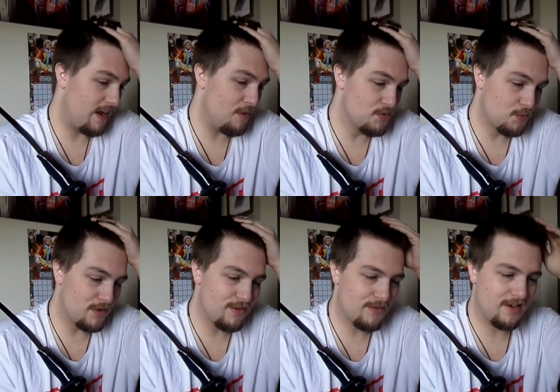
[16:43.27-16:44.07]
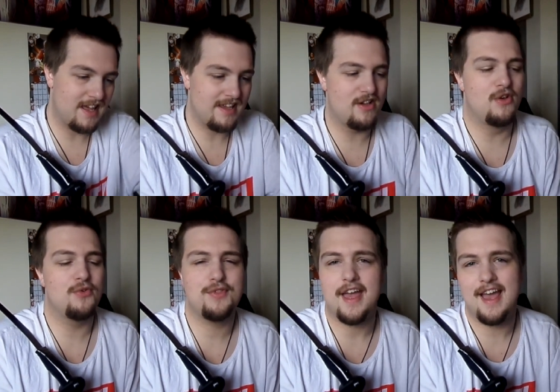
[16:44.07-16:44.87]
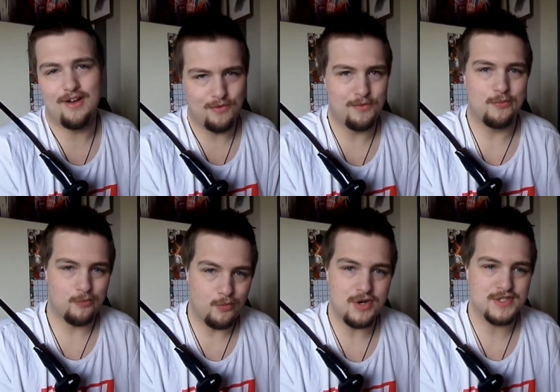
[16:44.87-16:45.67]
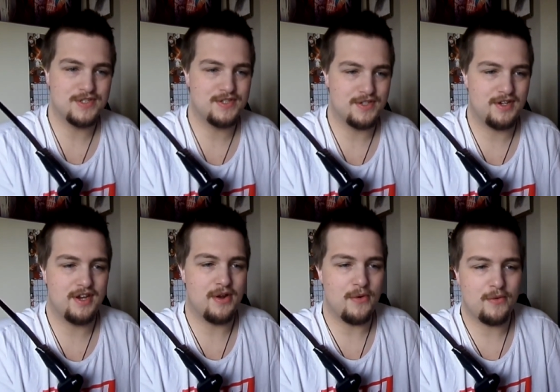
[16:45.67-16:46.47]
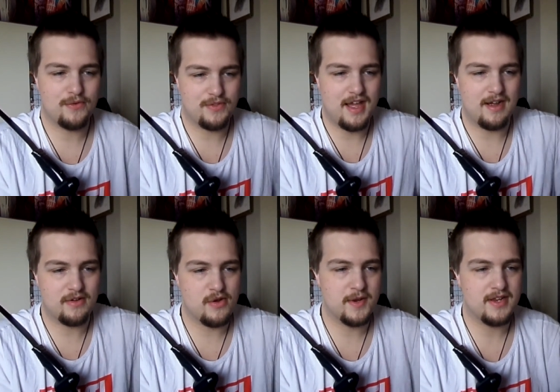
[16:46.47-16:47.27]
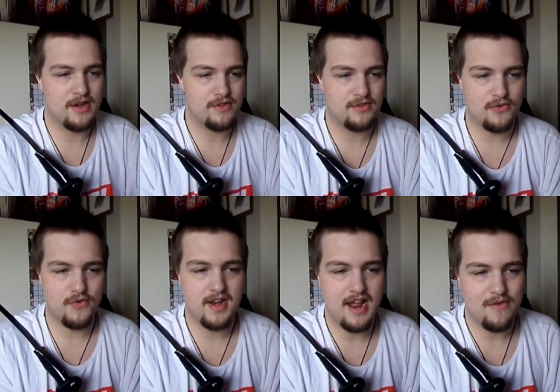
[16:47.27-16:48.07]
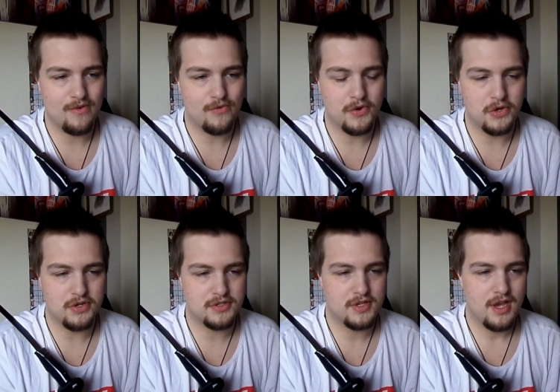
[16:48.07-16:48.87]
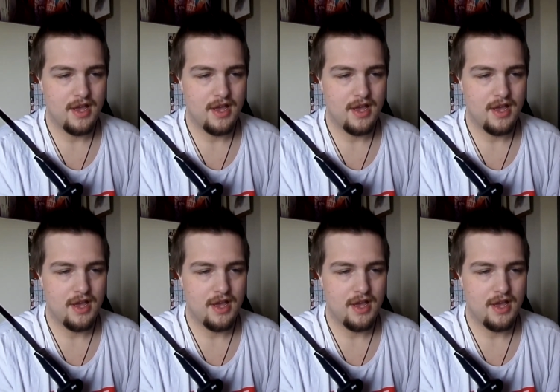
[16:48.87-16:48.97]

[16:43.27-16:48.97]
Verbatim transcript: I was wondering, like, who the hell was, you know, that coming down as the Green Arrow, of course.